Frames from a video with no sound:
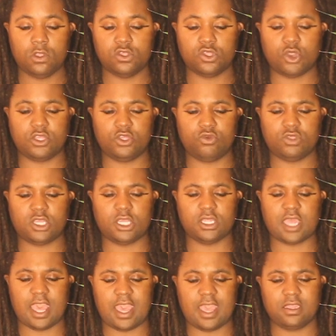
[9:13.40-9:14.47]
So I do see
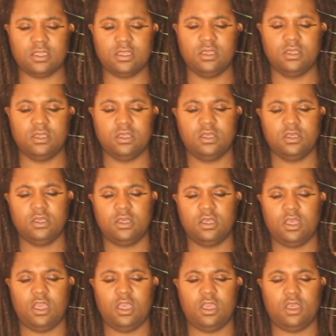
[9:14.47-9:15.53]
that.
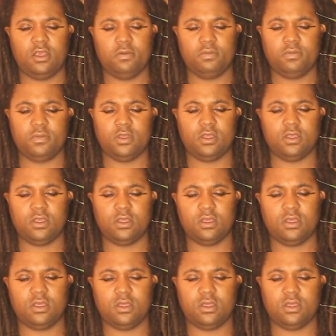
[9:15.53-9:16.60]
Um,
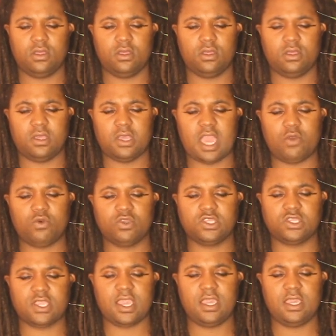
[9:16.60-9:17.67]
I
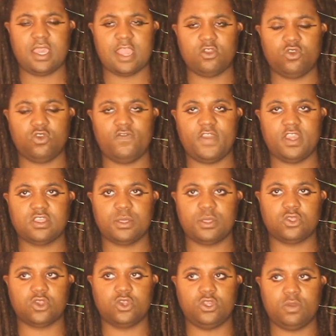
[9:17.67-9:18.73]
was saying, I don't know if I said
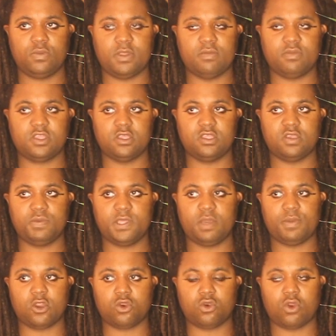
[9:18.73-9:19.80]
this earlier, but I'm seeing something
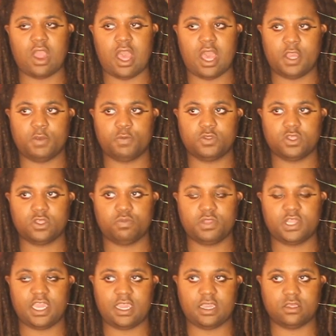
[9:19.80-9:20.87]
about crops,
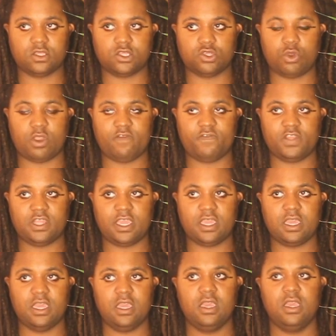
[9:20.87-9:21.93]
plants. So I feel
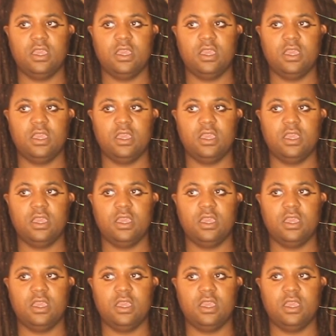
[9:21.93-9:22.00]
like